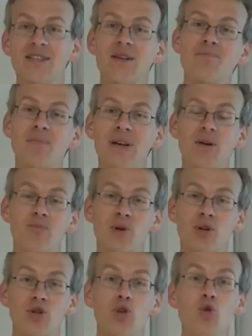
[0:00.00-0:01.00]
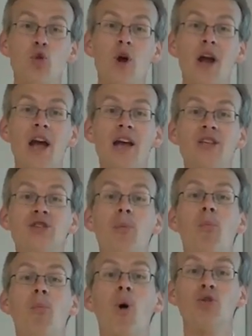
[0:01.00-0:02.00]
Step number two is
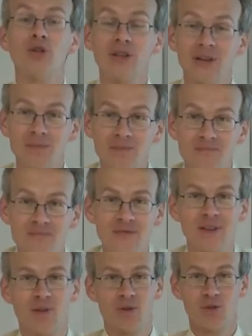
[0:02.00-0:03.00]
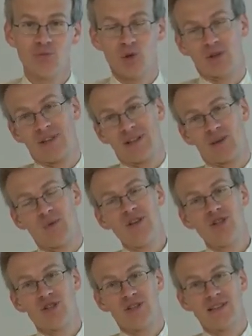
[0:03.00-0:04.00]
the model, or the model
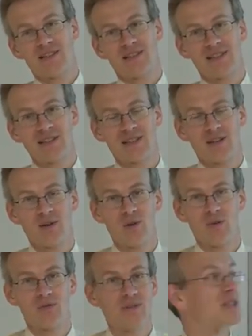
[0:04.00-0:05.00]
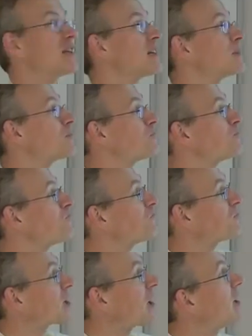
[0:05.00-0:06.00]
equation as it is often said.
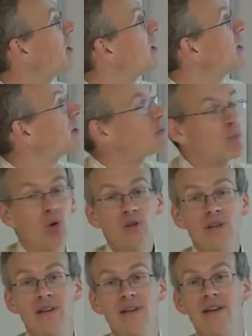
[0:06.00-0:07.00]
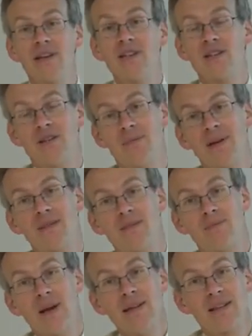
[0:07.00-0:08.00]
Model is the
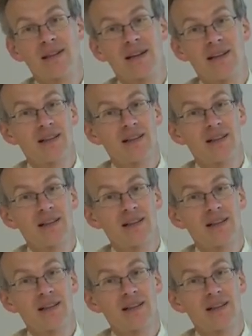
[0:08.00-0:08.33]
mathematical